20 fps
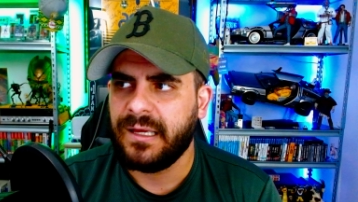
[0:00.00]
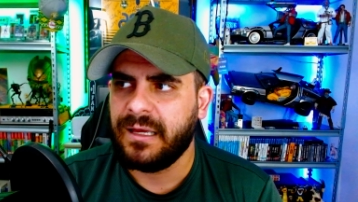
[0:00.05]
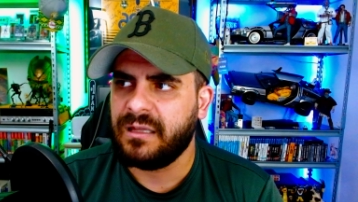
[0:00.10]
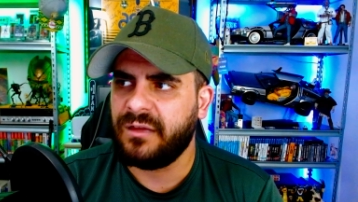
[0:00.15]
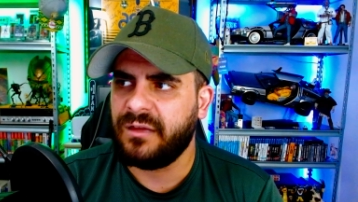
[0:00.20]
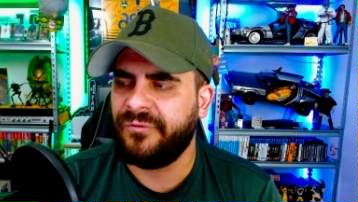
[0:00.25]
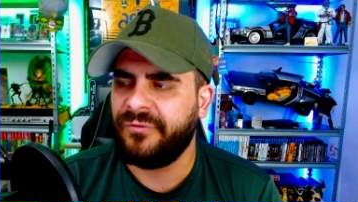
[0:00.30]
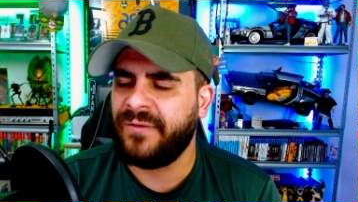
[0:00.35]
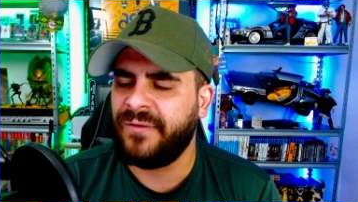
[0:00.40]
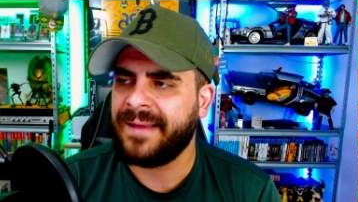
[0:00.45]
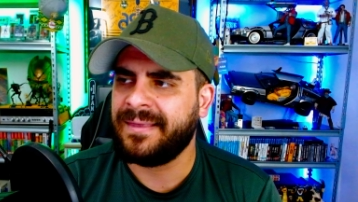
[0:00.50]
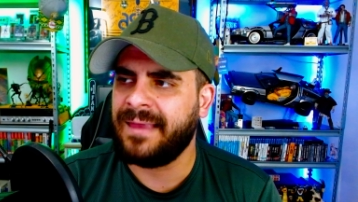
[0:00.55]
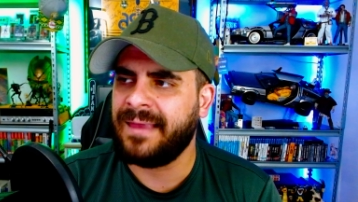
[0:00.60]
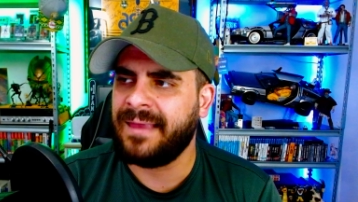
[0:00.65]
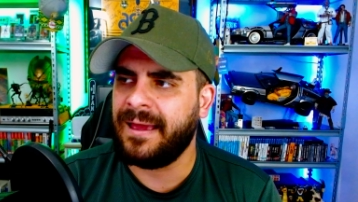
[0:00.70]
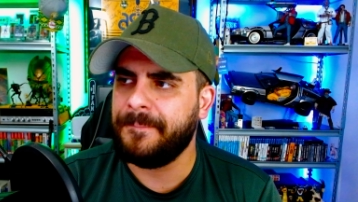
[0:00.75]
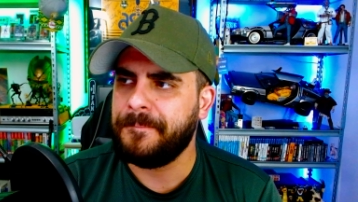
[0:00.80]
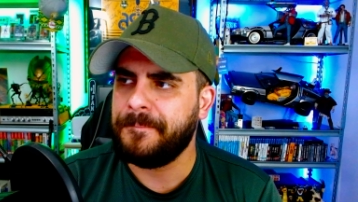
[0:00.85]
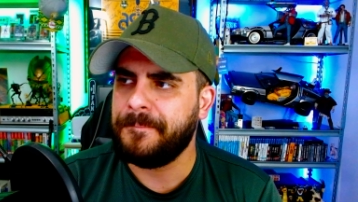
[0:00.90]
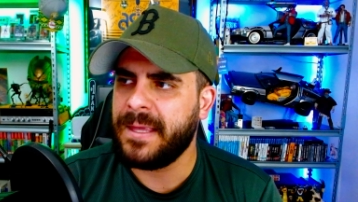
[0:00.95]
the fact
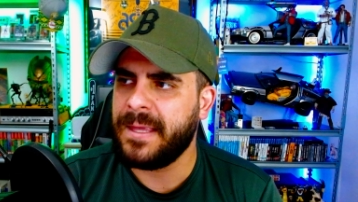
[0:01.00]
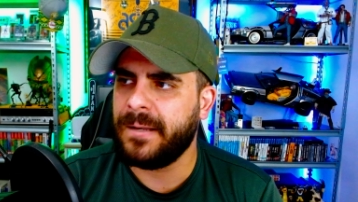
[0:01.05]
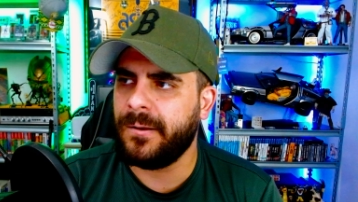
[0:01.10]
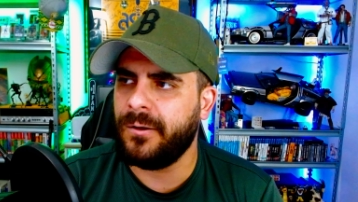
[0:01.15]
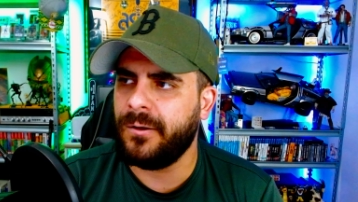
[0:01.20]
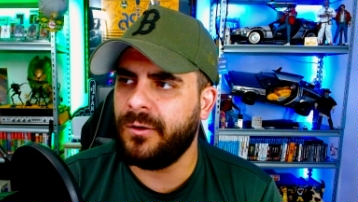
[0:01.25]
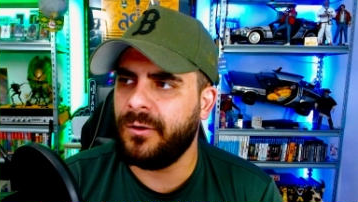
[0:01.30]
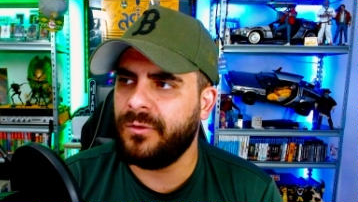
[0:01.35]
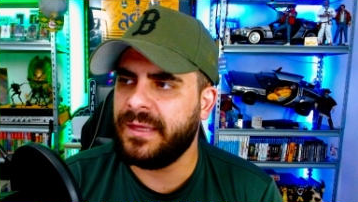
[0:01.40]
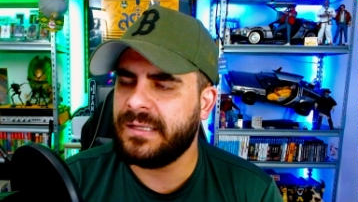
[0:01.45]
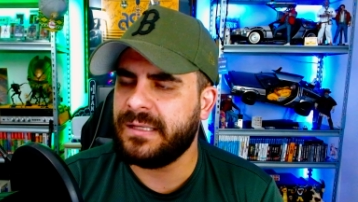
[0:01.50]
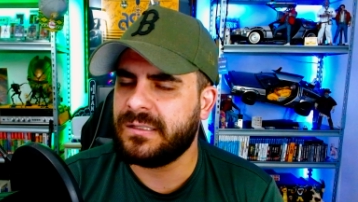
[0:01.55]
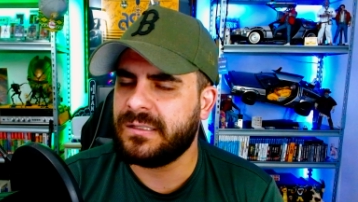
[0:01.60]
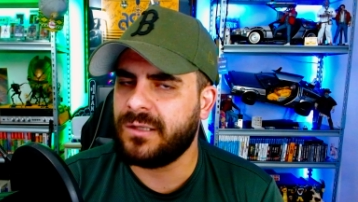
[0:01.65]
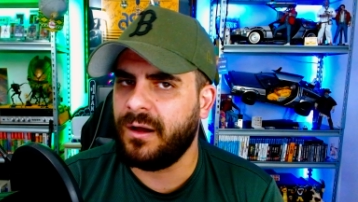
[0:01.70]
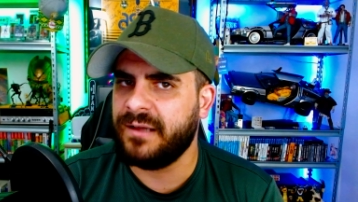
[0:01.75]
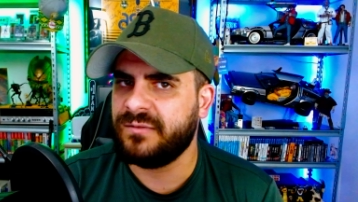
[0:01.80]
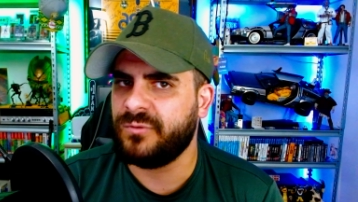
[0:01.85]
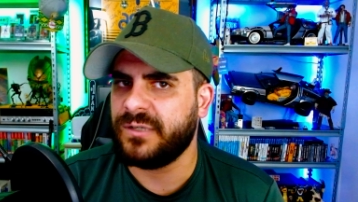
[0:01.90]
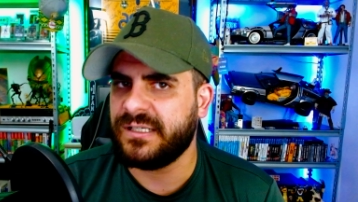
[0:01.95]
that you know these
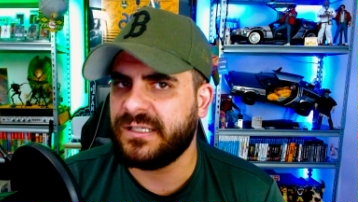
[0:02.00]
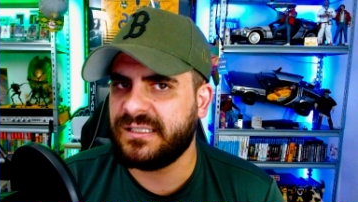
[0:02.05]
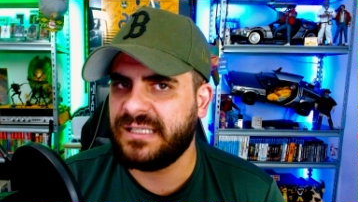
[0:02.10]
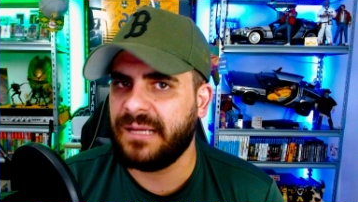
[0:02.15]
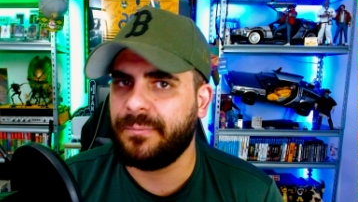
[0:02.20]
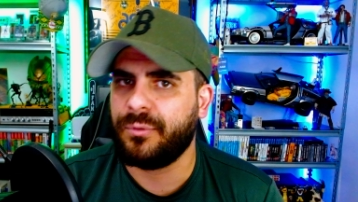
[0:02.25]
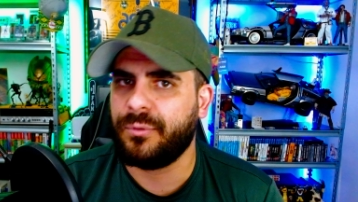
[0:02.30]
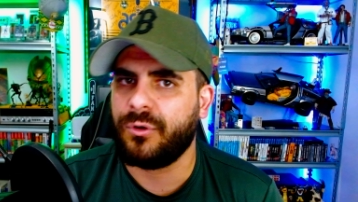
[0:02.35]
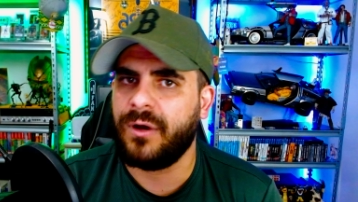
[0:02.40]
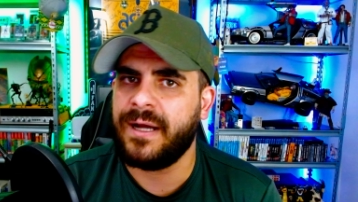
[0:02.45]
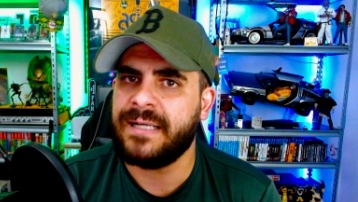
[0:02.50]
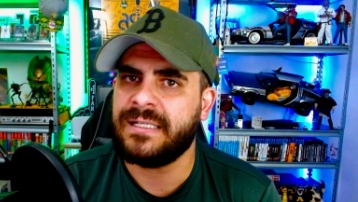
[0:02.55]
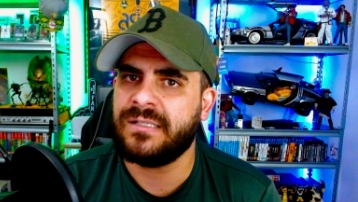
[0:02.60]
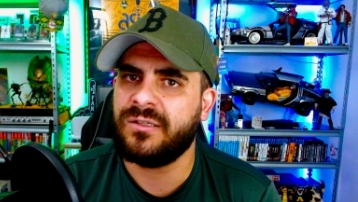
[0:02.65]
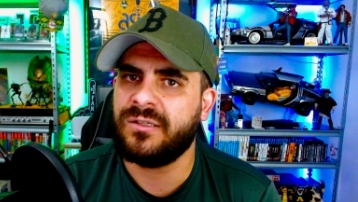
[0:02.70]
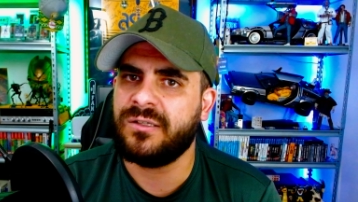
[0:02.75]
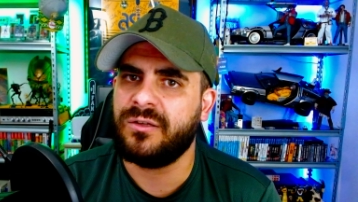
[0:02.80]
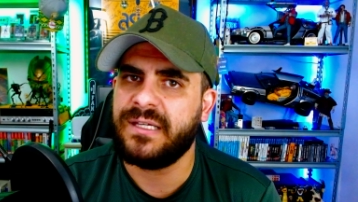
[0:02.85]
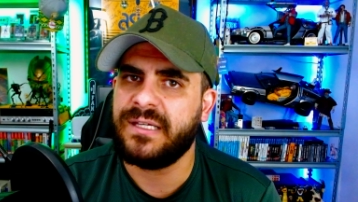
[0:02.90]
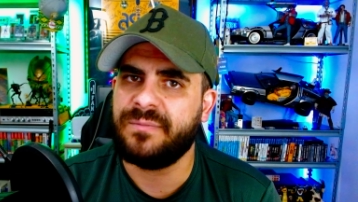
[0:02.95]
guys want to set
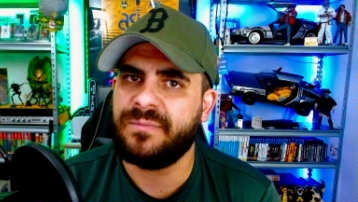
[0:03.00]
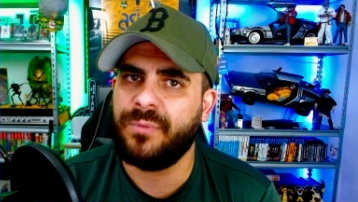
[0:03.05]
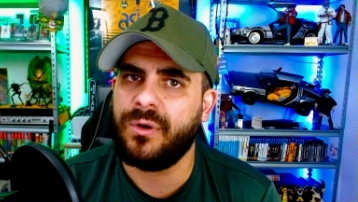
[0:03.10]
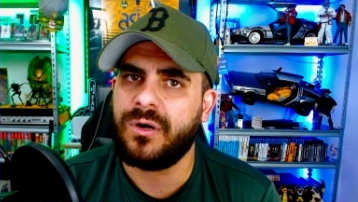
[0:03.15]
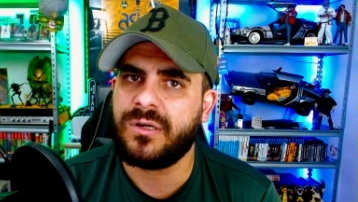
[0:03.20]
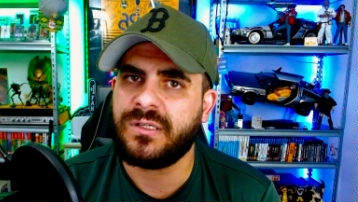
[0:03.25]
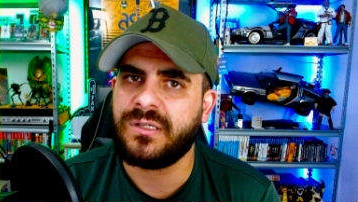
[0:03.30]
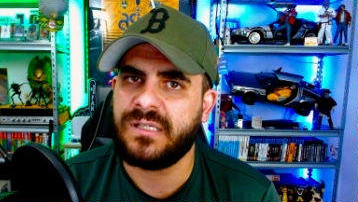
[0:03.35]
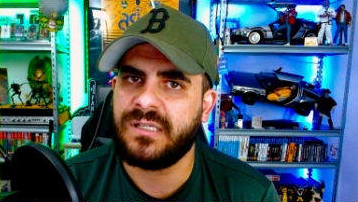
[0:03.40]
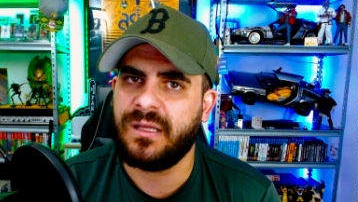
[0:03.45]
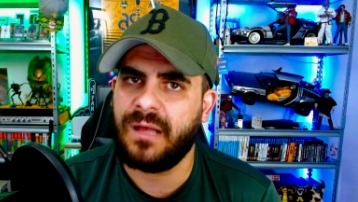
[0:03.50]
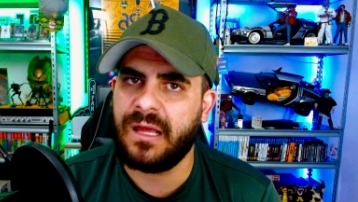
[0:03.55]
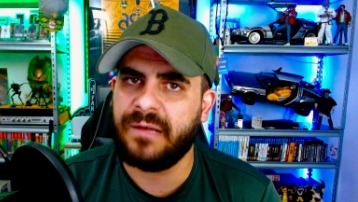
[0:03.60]
prices on these boxes and,